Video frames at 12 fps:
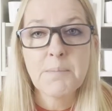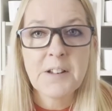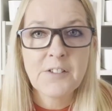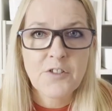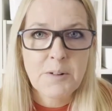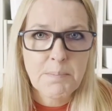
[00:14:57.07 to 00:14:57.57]

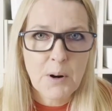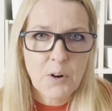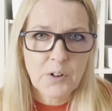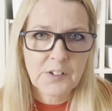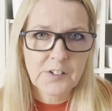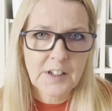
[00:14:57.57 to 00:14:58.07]
mystery
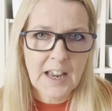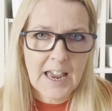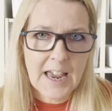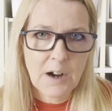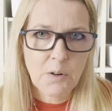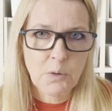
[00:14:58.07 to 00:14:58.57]
box
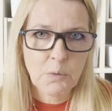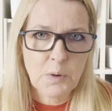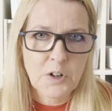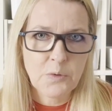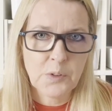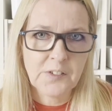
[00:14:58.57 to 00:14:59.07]
cowl,
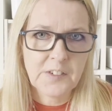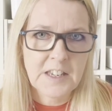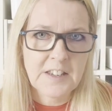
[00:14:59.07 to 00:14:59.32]
which was the